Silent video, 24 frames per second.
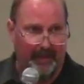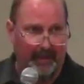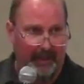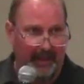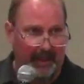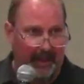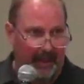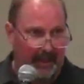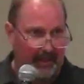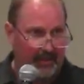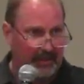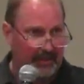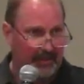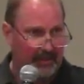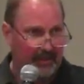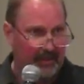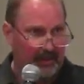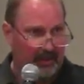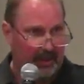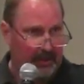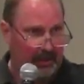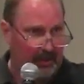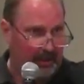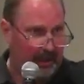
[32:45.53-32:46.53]
Yes,
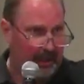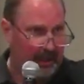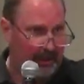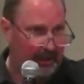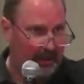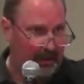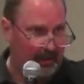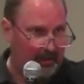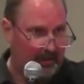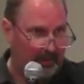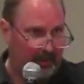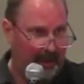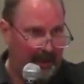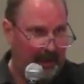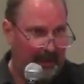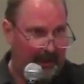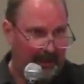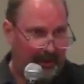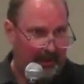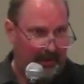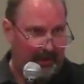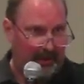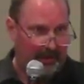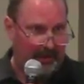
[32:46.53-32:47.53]
let's take this one right
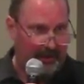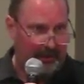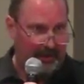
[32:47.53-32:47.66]
here.